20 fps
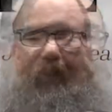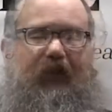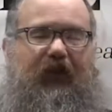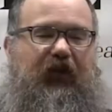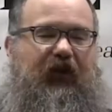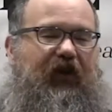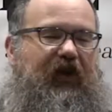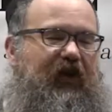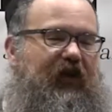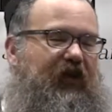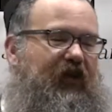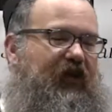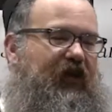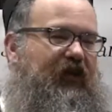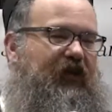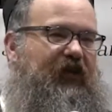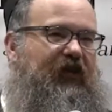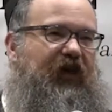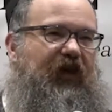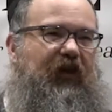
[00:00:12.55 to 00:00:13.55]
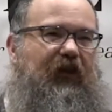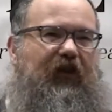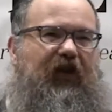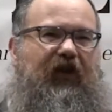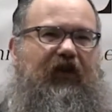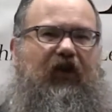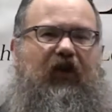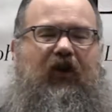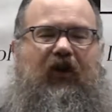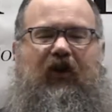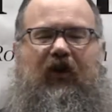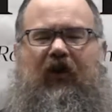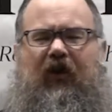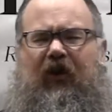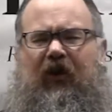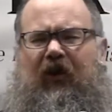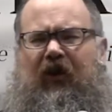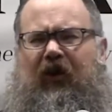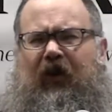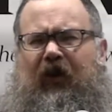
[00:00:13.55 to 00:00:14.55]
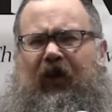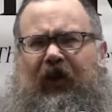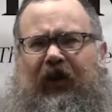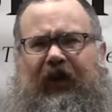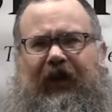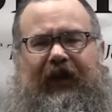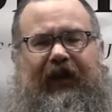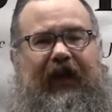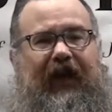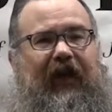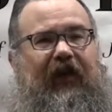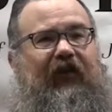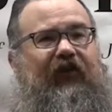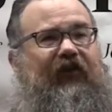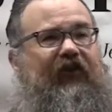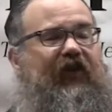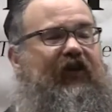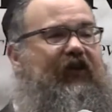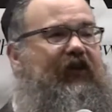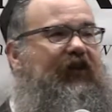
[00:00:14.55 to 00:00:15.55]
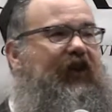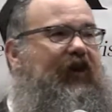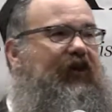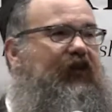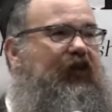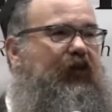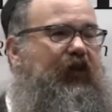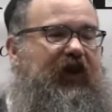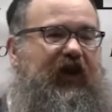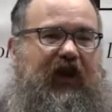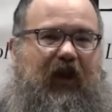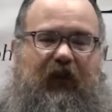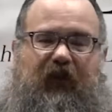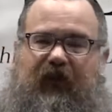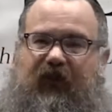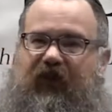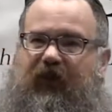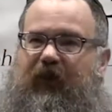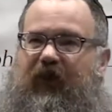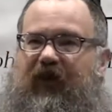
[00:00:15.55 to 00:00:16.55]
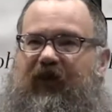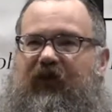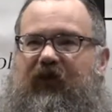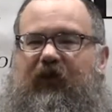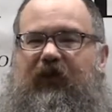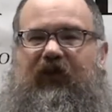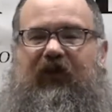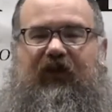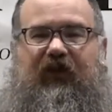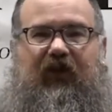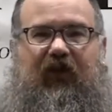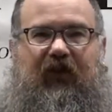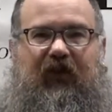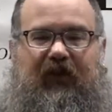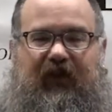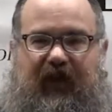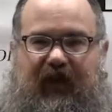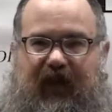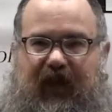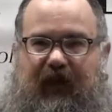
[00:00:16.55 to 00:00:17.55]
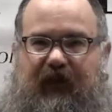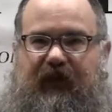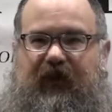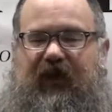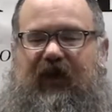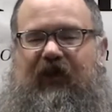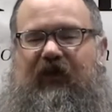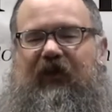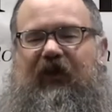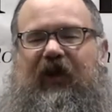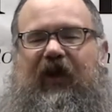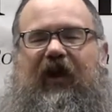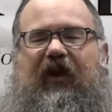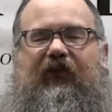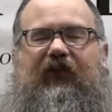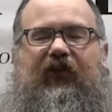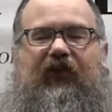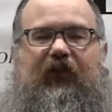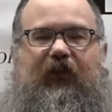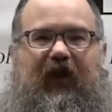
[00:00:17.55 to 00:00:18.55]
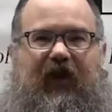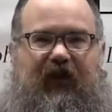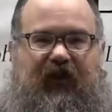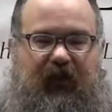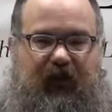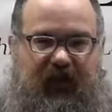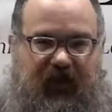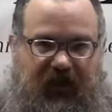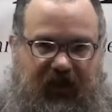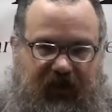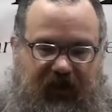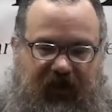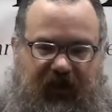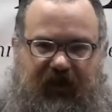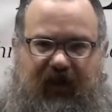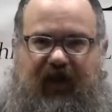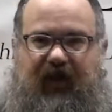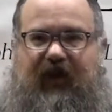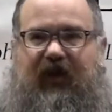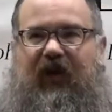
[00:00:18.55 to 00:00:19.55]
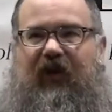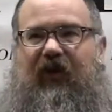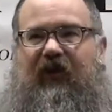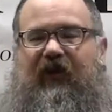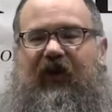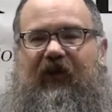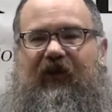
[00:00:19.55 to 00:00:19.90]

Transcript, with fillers: Going into that state of mind. Yeah, six days a week, I'm a responsible adult, and that means that I have responsibilities to take care of.